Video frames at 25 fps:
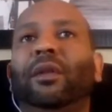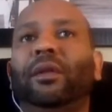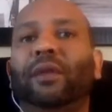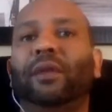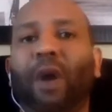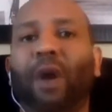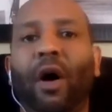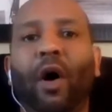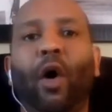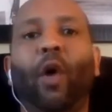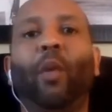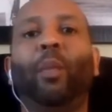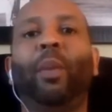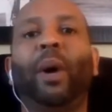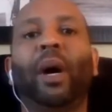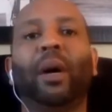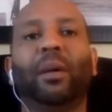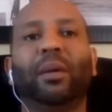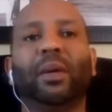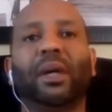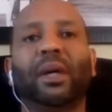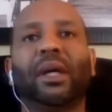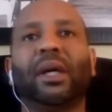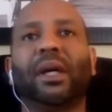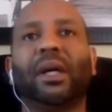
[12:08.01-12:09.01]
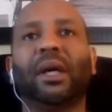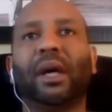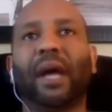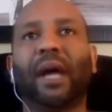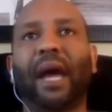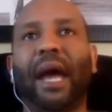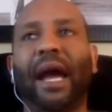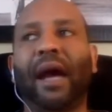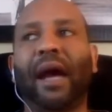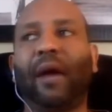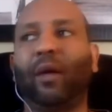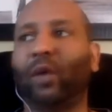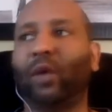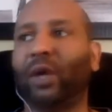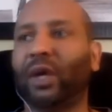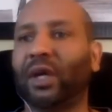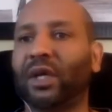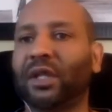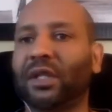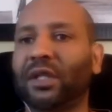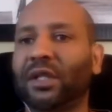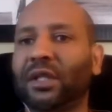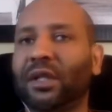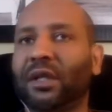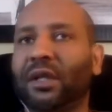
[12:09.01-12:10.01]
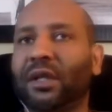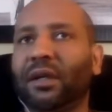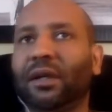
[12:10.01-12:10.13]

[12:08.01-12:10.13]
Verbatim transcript: the whole public at risk.